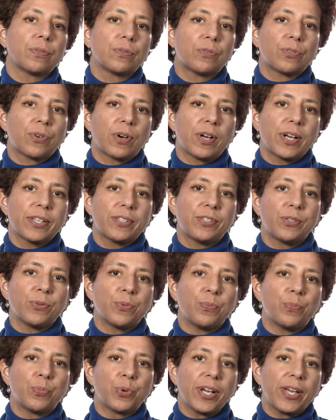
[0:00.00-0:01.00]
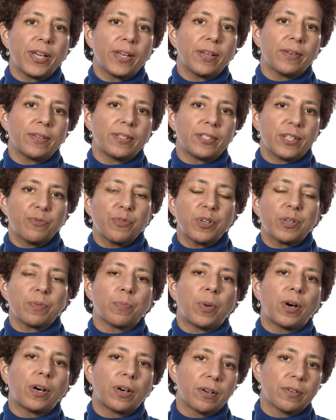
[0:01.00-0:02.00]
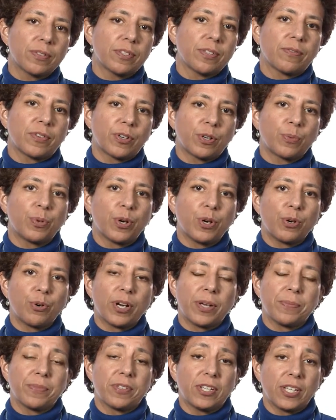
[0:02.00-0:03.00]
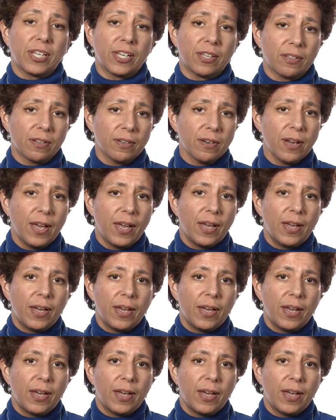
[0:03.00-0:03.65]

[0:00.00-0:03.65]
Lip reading: try to bring different parts of our programs together